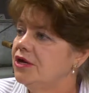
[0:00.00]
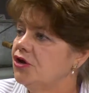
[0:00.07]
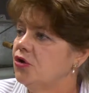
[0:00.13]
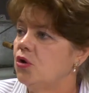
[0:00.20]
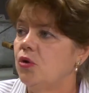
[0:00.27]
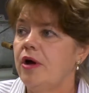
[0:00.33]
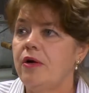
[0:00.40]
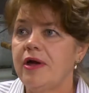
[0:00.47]

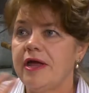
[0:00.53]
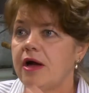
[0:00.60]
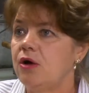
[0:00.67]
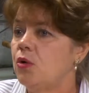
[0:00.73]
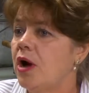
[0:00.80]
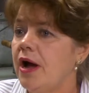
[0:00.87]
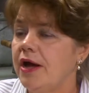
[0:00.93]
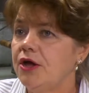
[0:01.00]

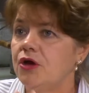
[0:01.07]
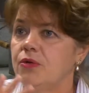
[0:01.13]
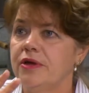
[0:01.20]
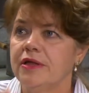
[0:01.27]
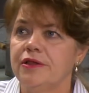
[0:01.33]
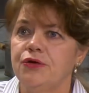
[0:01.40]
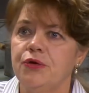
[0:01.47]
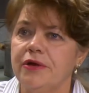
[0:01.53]
Ohio,
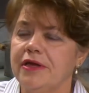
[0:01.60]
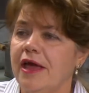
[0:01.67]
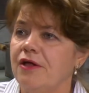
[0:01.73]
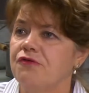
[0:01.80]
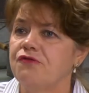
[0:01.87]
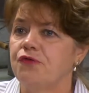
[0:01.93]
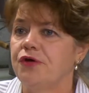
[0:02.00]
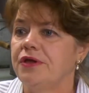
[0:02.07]
Illinois,
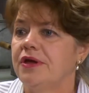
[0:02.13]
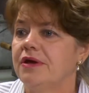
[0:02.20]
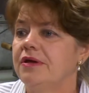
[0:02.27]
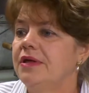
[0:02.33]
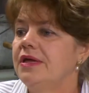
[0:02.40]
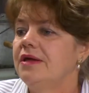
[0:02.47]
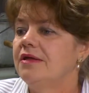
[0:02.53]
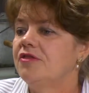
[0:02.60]
California,
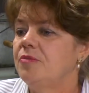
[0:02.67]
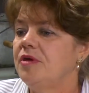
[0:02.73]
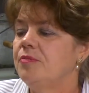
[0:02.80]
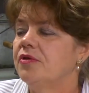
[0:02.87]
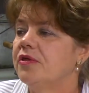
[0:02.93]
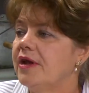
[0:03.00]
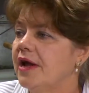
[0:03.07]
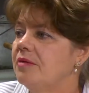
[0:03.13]
the
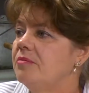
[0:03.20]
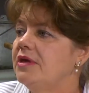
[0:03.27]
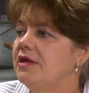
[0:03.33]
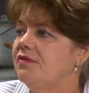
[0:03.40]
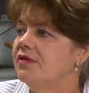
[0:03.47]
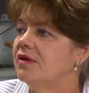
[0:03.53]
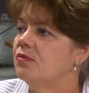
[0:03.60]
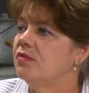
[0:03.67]
people that I
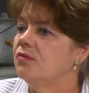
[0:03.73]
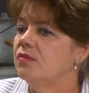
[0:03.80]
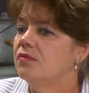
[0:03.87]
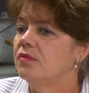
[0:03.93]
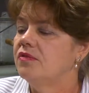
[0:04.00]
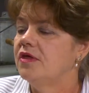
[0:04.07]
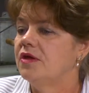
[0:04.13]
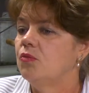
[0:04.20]
meet that
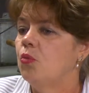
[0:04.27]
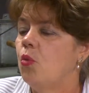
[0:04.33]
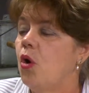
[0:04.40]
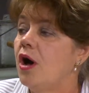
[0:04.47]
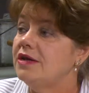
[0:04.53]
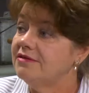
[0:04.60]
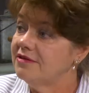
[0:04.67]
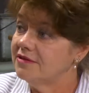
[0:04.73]

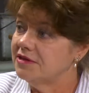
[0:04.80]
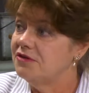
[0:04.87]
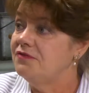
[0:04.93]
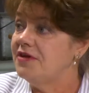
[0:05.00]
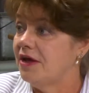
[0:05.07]
want to live